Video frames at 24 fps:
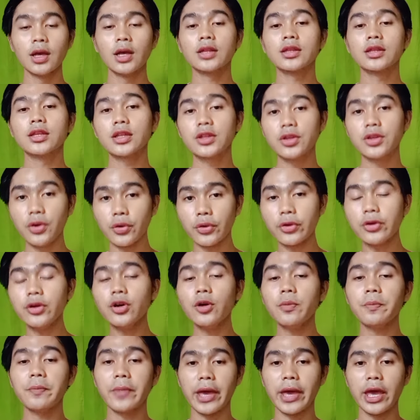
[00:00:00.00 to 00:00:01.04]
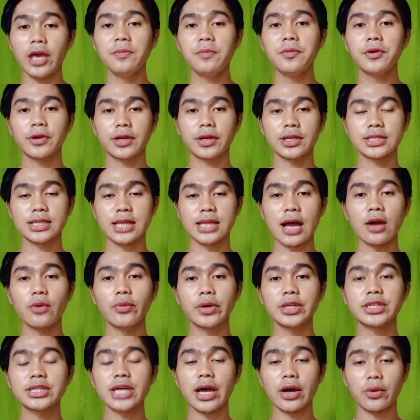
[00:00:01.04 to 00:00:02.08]
The theory of behaviorist
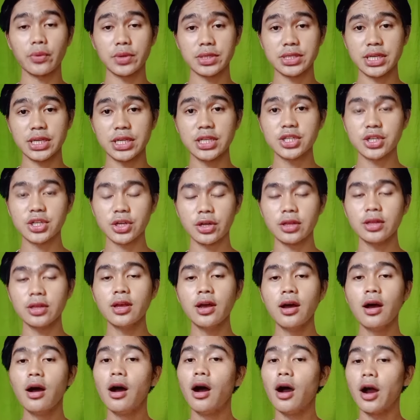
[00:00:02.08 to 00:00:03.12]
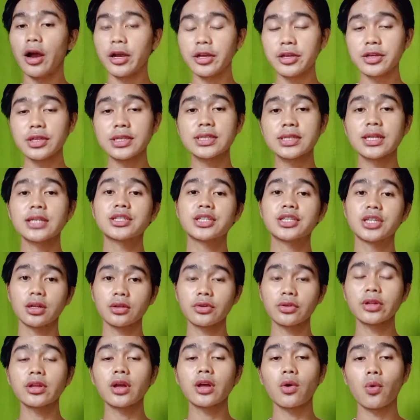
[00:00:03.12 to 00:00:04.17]
language acquisition argues that
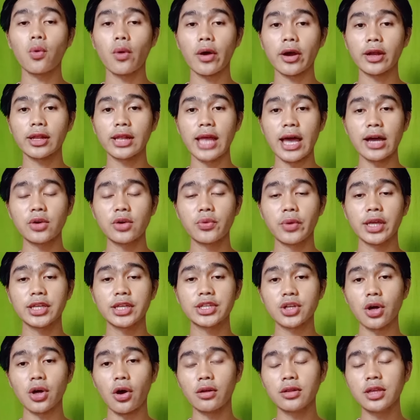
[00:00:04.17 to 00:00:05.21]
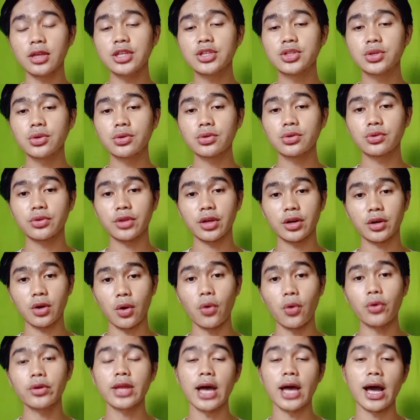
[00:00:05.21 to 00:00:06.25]
children acquire language only due to their
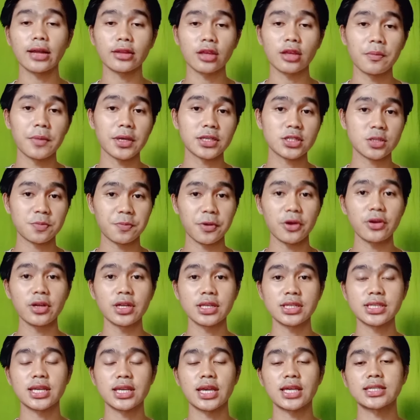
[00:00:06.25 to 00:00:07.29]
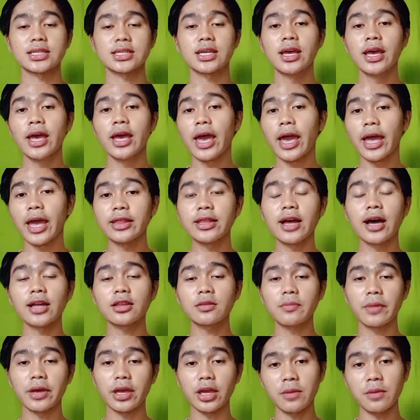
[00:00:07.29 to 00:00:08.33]
own active experiences and
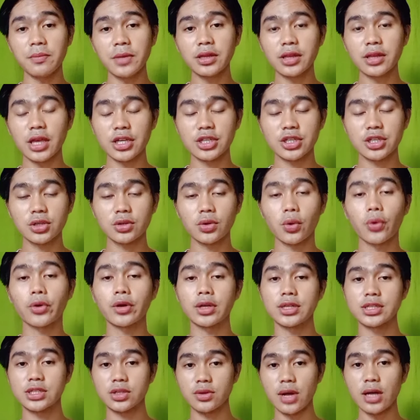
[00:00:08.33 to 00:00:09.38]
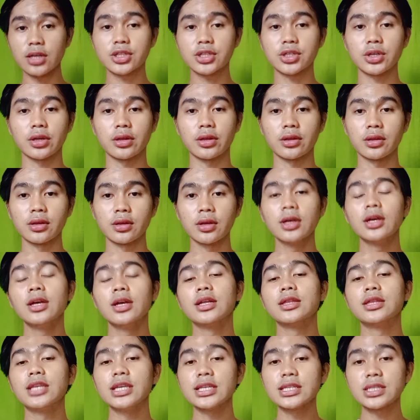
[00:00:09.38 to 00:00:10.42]
not by imitation or instruction.
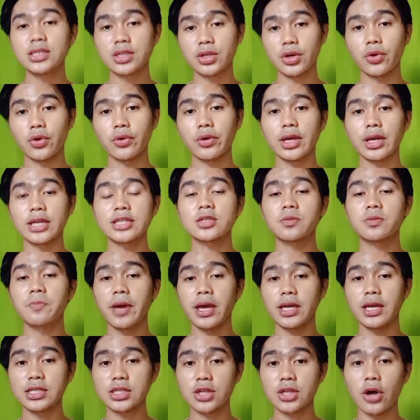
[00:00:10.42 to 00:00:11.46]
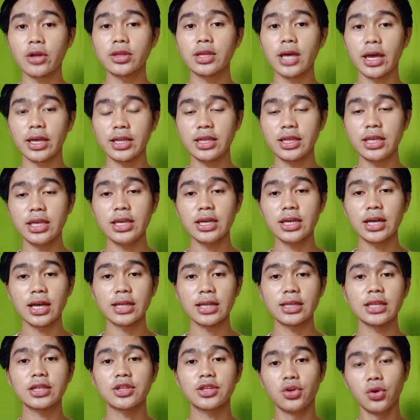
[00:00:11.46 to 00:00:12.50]
This theory is based on the idea
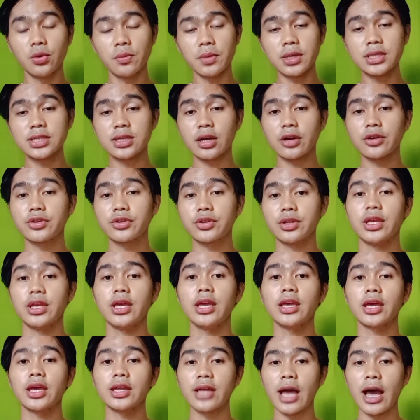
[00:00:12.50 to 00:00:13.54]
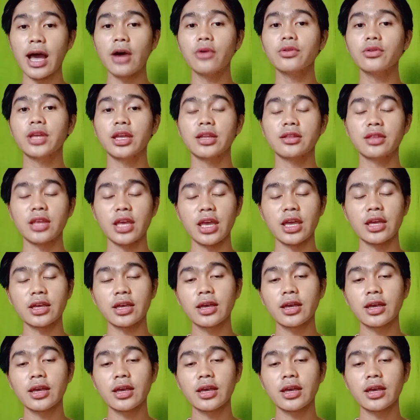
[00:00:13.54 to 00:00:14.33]
that humans are unique in how they think